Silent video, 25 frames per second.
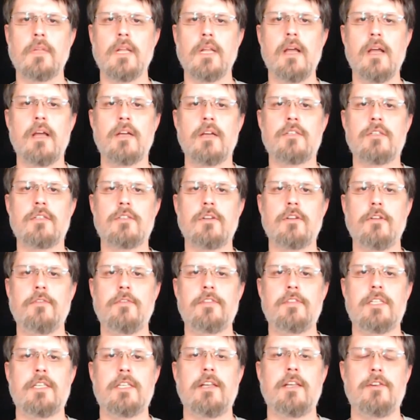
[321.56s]

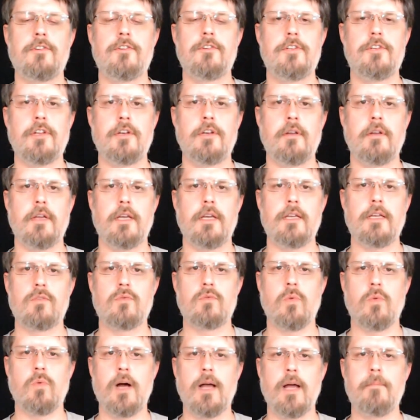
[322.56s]
Surface tension is
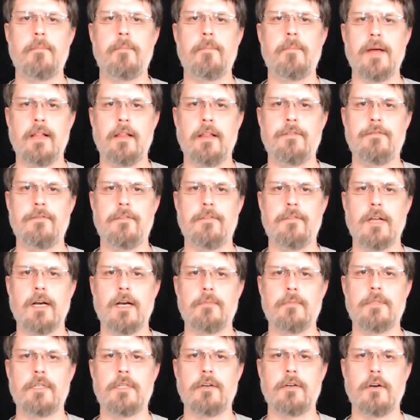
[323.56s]
why belly
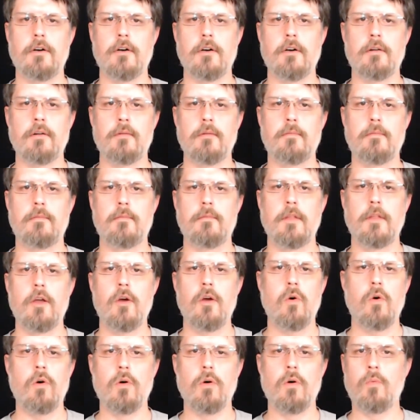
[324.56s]
flops hurt,
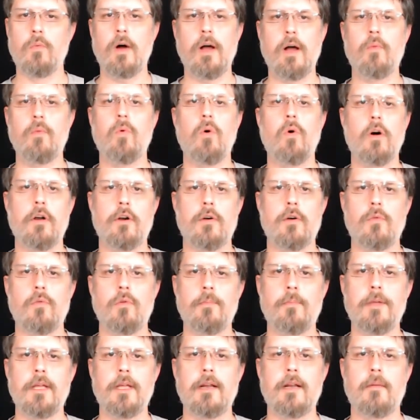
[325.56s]
or why water will
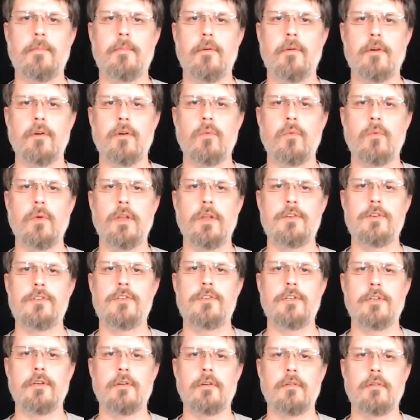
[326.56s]
beat up on a
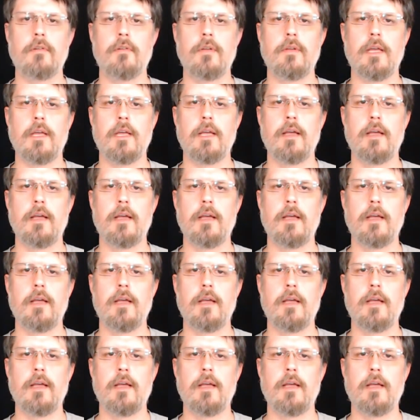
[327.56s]
windshield.